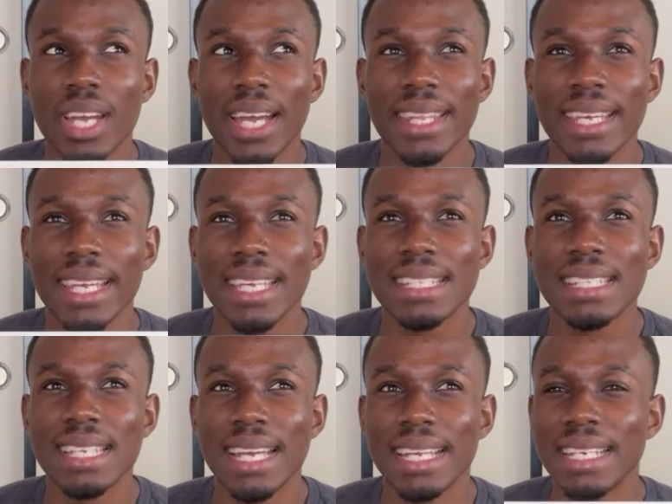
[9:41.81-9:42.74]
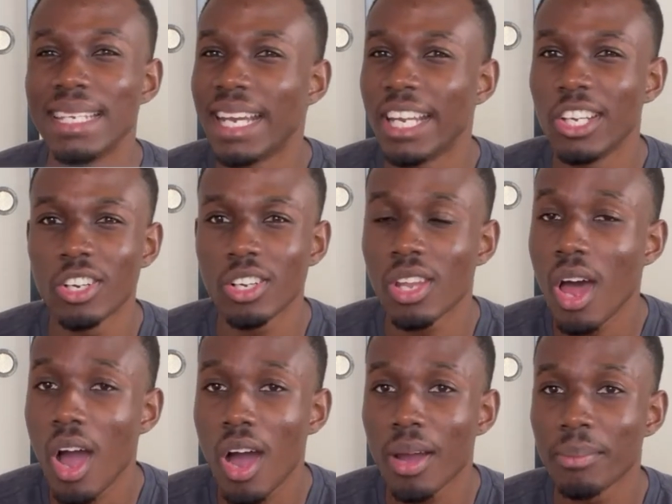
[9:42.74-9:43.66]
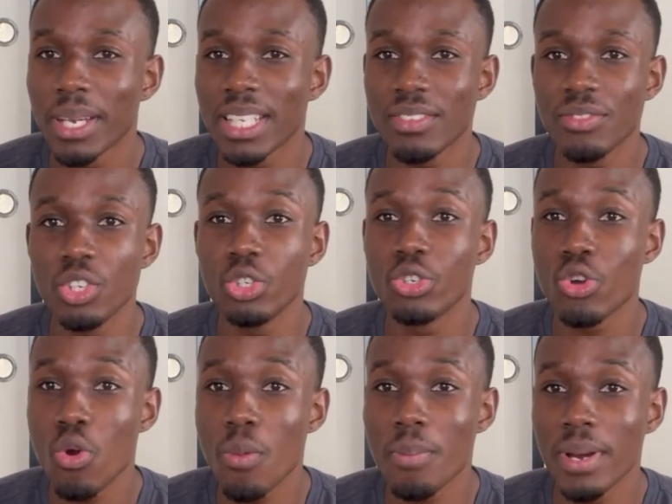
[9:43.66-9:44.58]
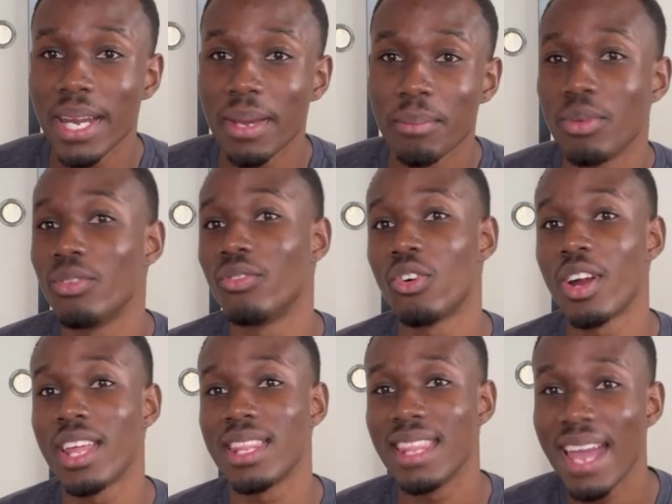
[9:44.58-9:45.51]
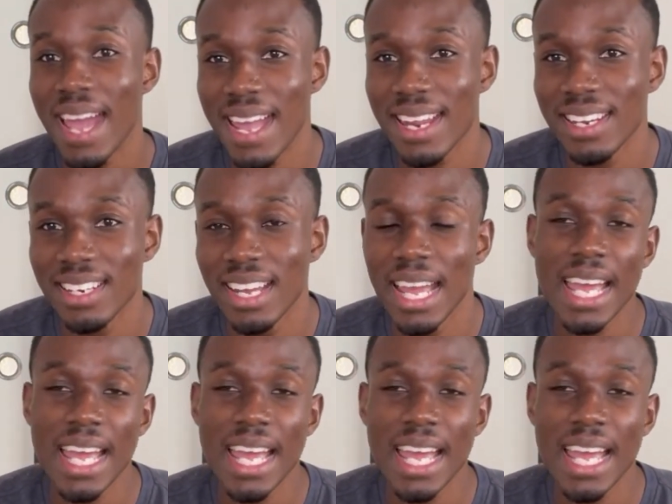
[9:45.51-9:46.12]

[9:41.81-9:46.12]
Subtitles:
I think it's like 9 o'clock, because if you don't put it before then,